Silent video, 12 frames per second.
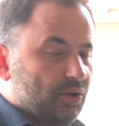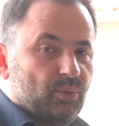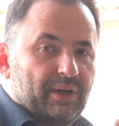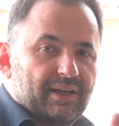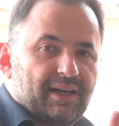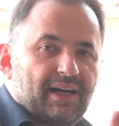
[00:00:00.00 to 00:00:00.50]

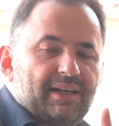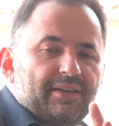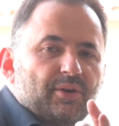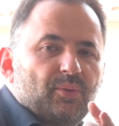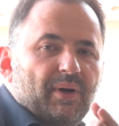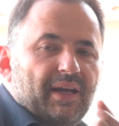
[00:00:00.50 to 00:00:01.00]
we're
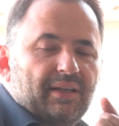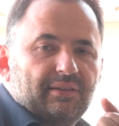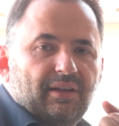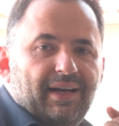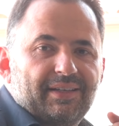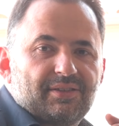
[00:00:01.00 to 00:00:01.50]
cutting away
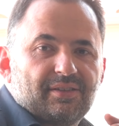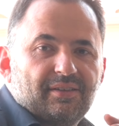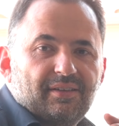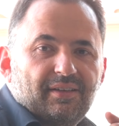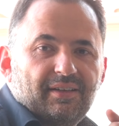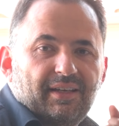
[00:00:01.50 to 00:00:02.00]
light
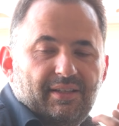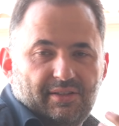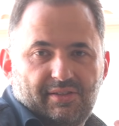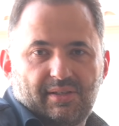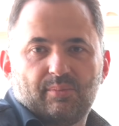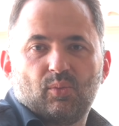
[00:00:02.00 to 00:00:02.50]
in
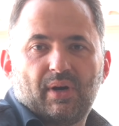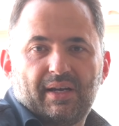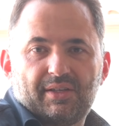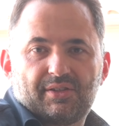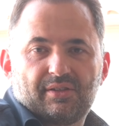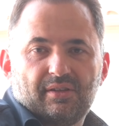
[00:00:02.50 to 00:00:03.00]
some
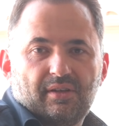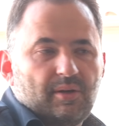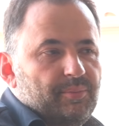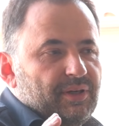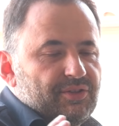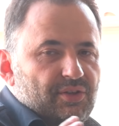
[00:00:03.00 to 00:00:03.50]
ways
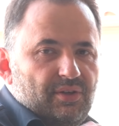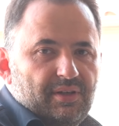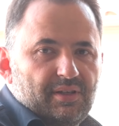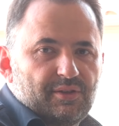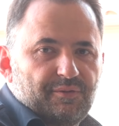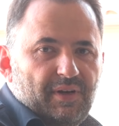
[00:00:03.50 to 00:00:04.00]
by
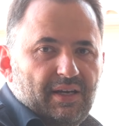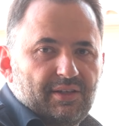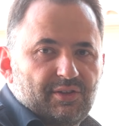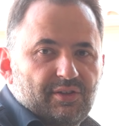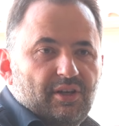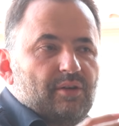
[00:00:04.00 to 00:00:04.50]
turning his
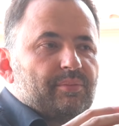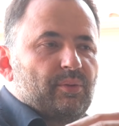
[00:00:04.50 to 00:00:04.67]
face,